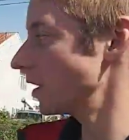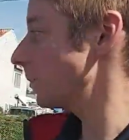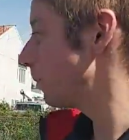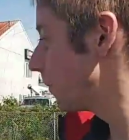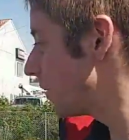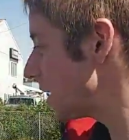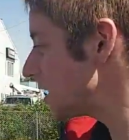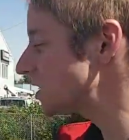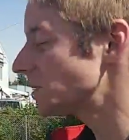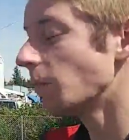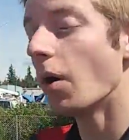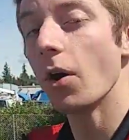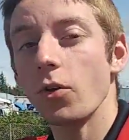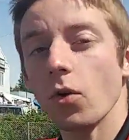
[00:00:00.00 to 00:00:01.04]
on a base
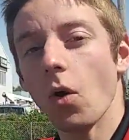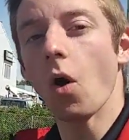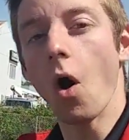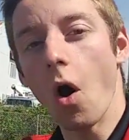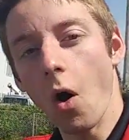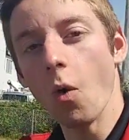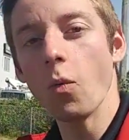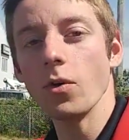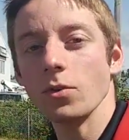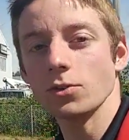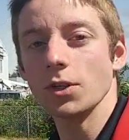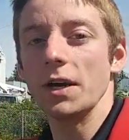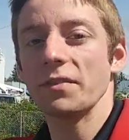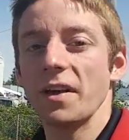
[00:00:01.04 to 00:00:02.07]
model
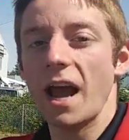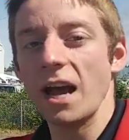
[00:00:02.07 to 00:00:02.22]
all-wheel drive